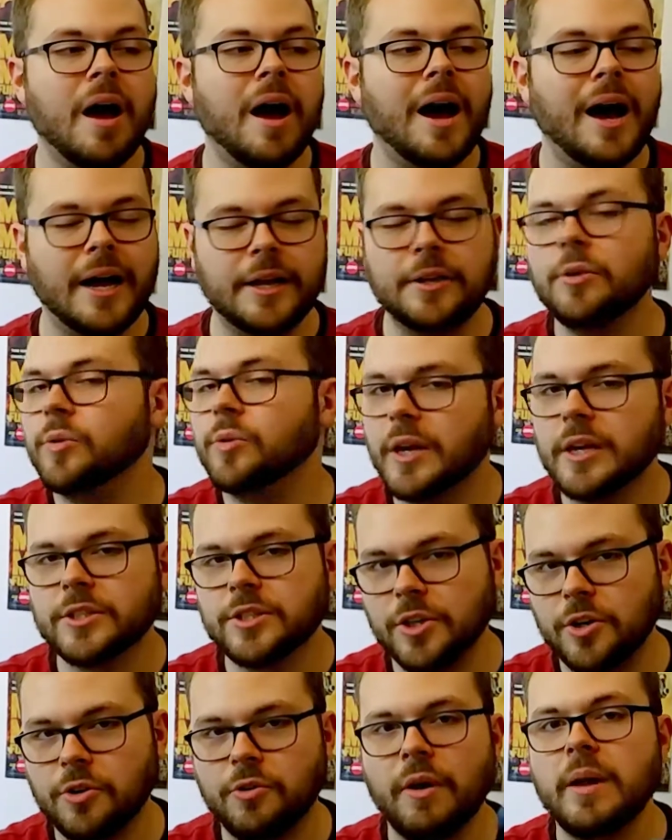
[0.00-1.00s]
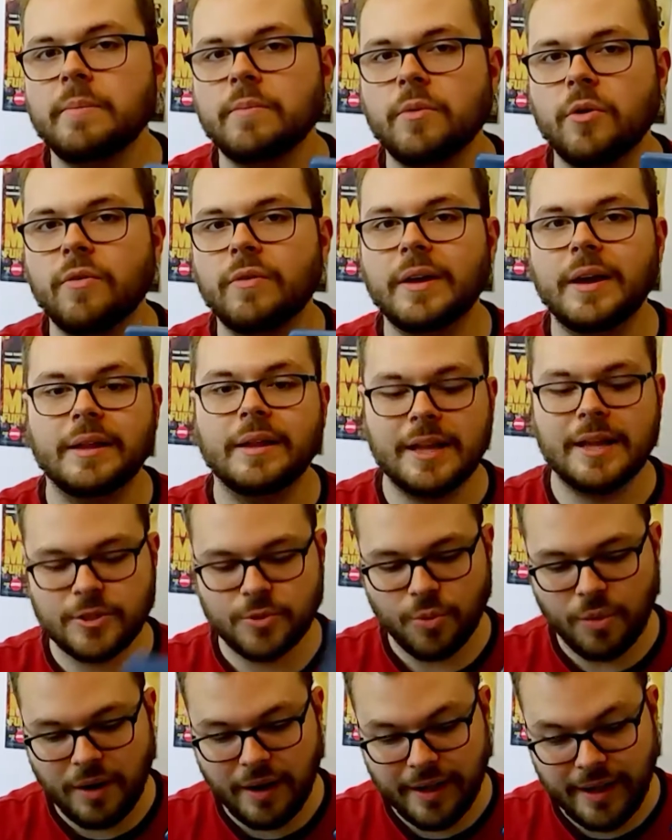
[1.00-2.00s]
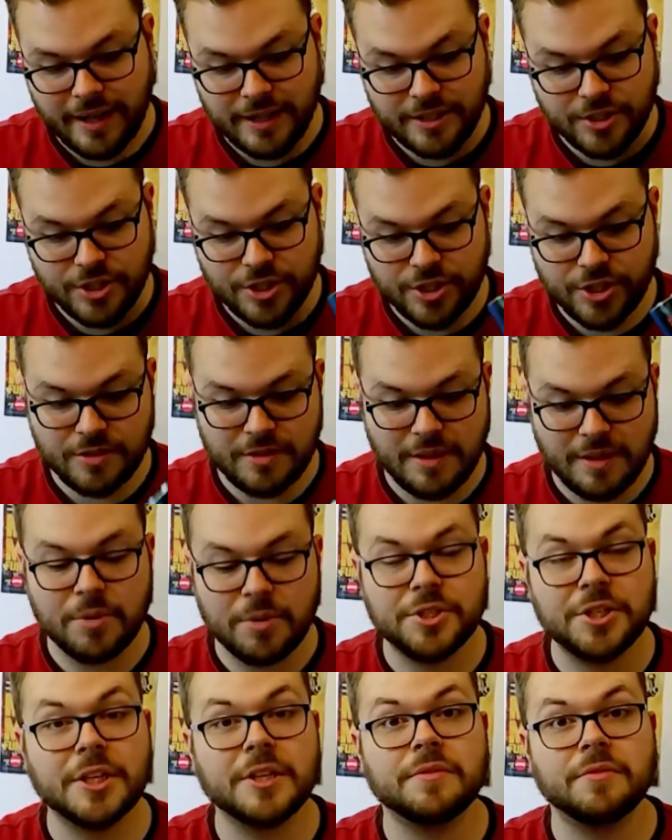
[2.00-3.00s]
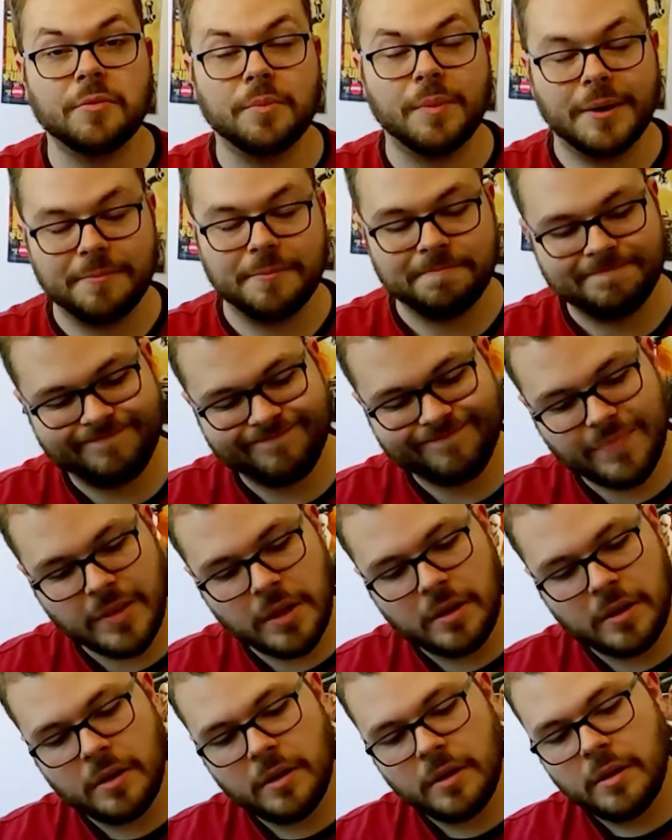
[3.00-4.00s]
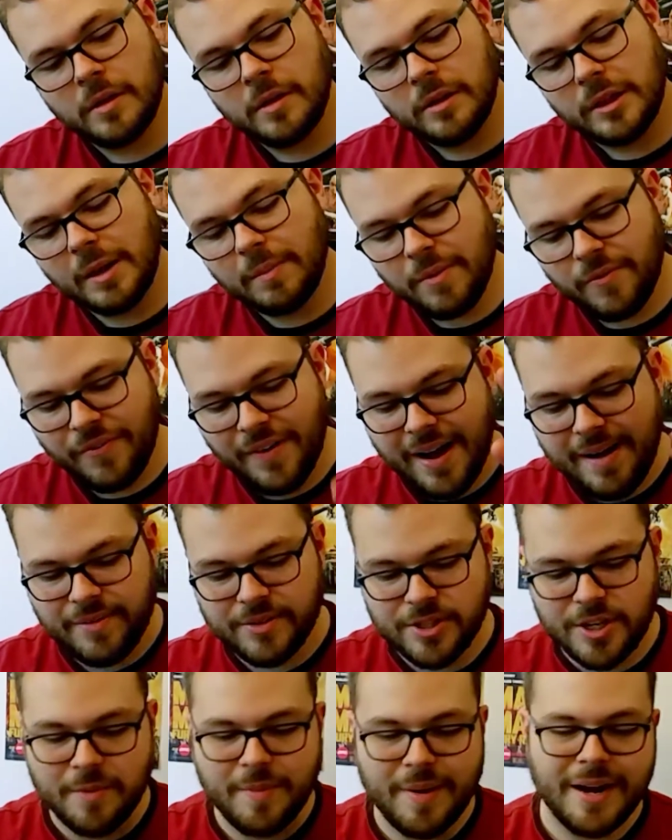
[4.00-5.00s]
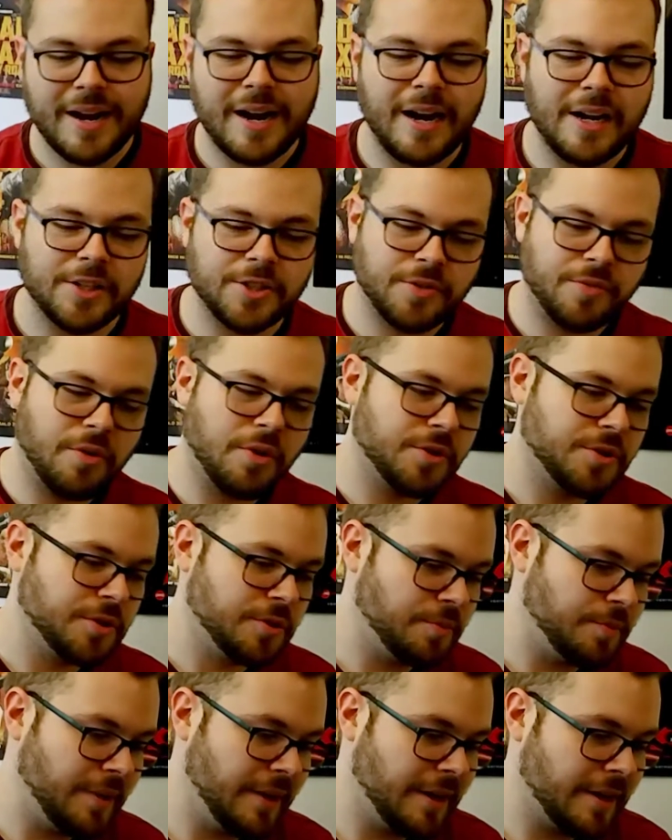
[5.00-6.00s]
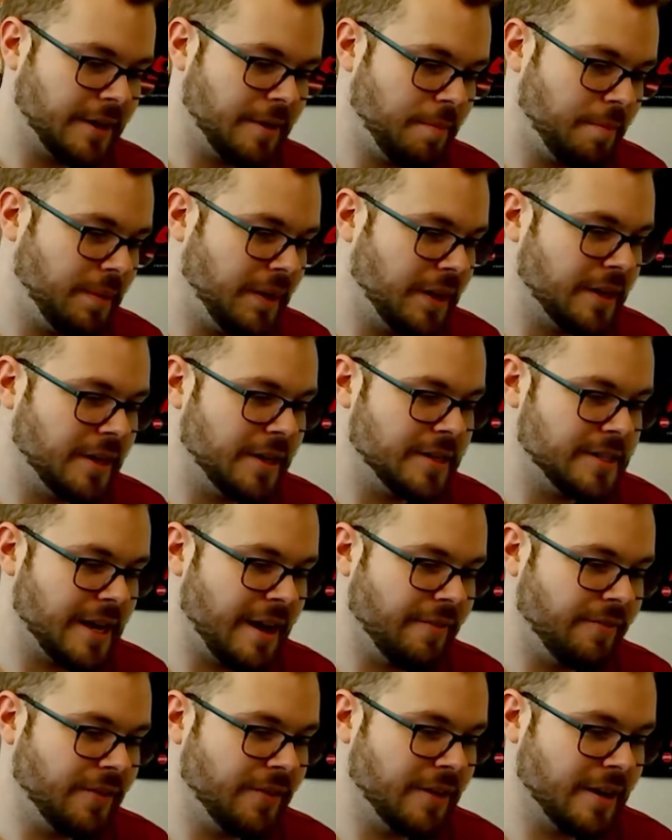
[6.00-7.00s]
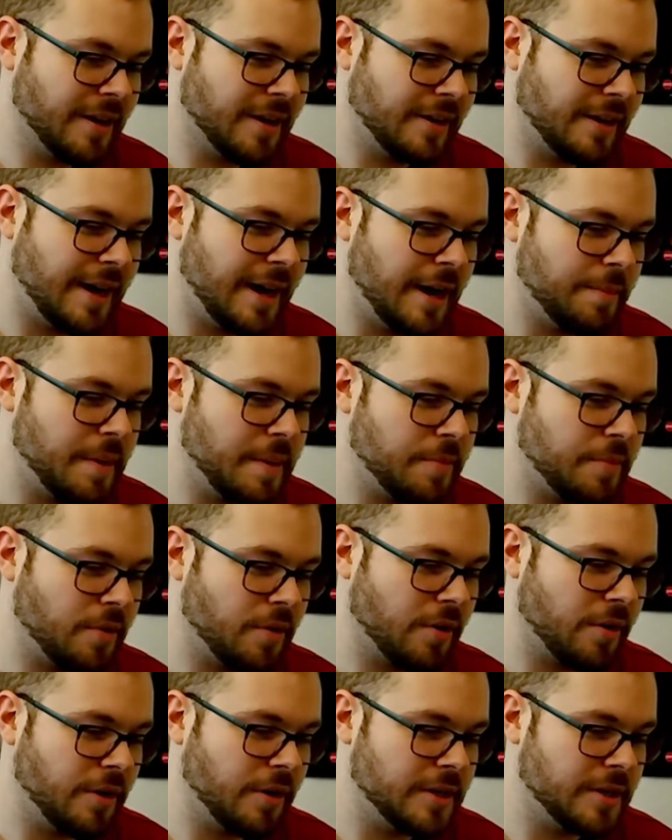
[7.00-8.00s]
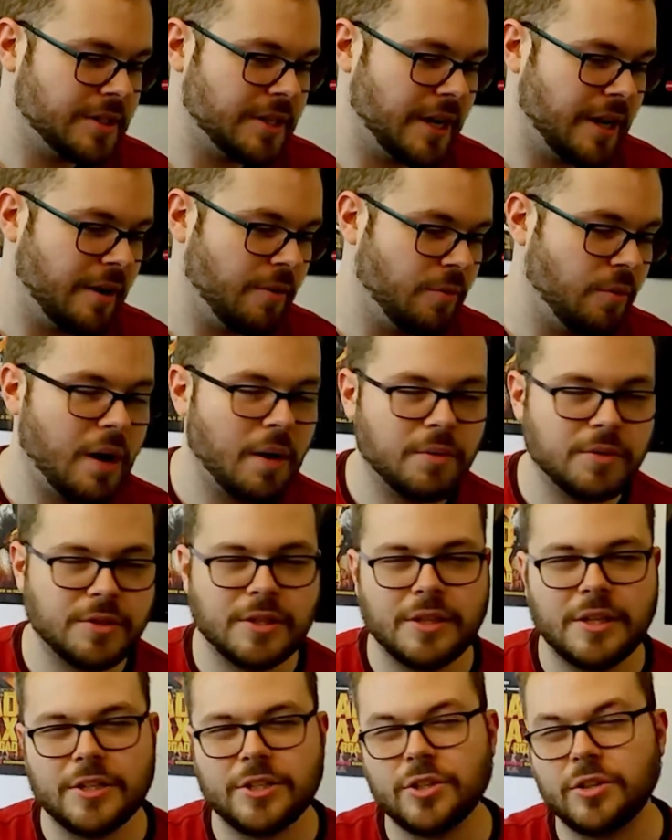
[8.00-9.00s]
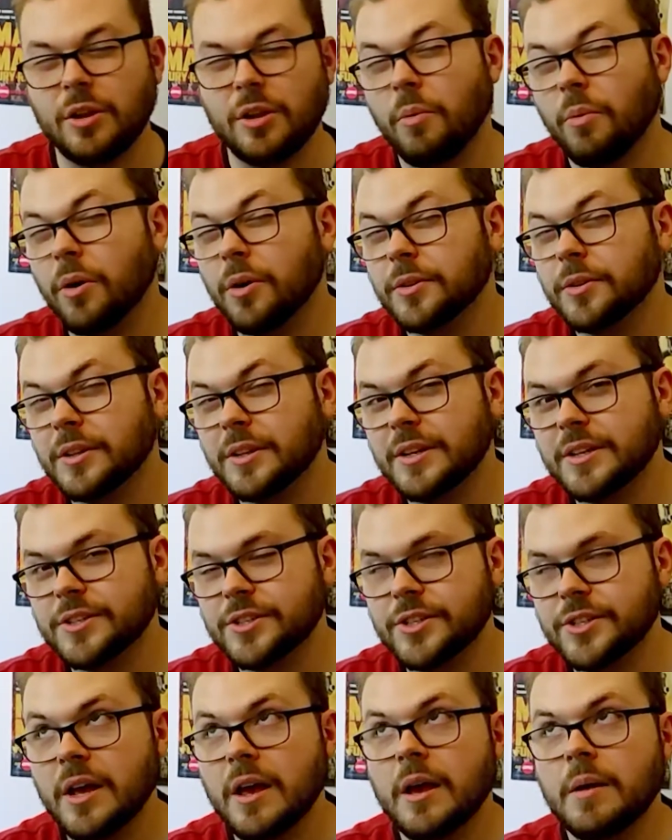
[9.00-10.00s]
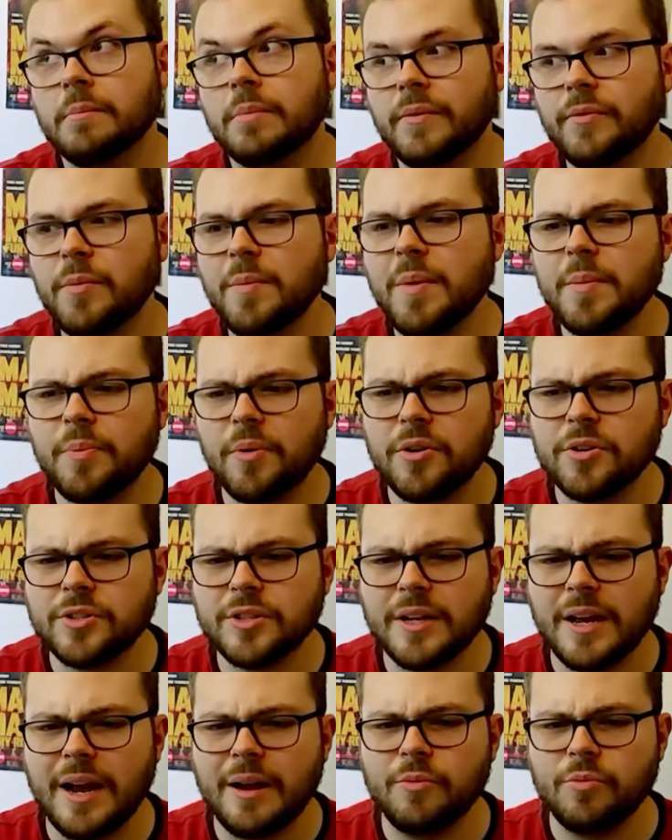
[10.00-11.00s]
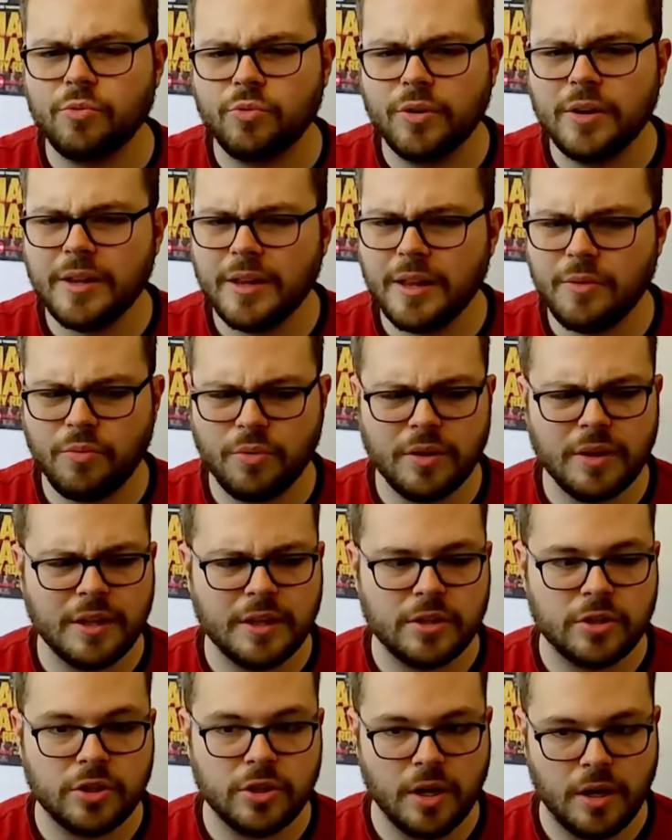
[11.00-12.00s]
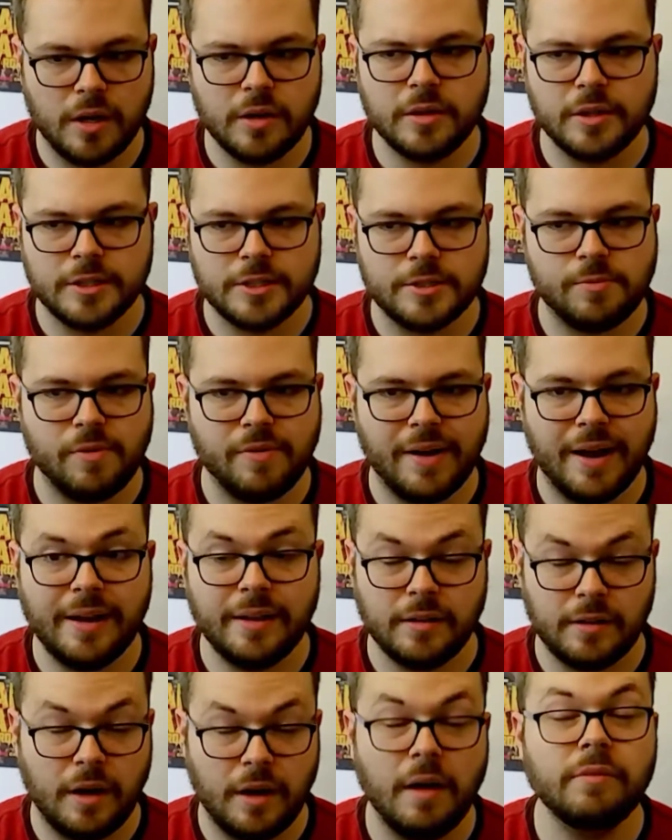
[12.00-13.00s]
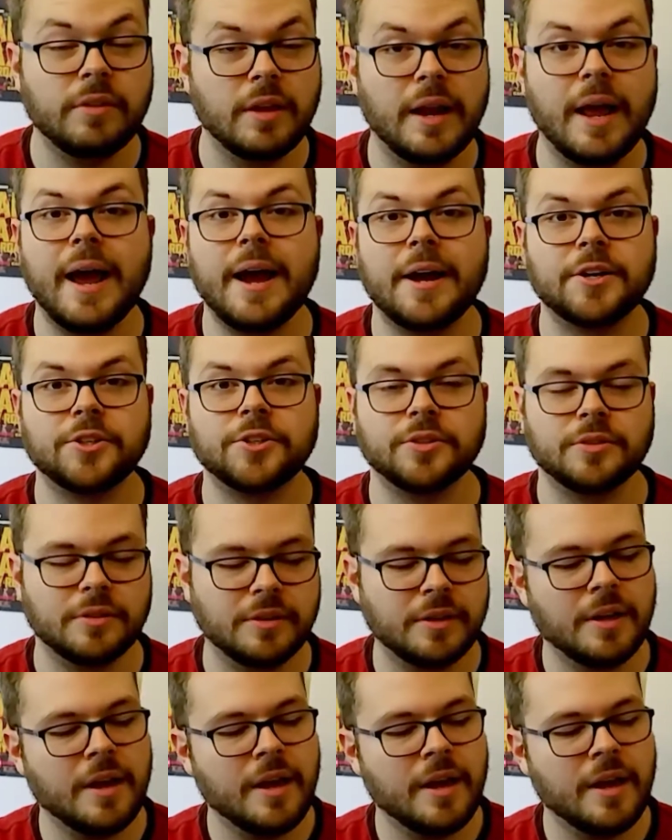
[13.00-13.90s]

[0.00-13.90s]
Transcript: I do think it's a great movie, and that's why it's number 6 for me. Number 5 is going to be a controversial pick because I feel like a lot of people are going to say, why wasn't this lower on the list? But for me personally, I really, really dug this movie. I loved it, actually.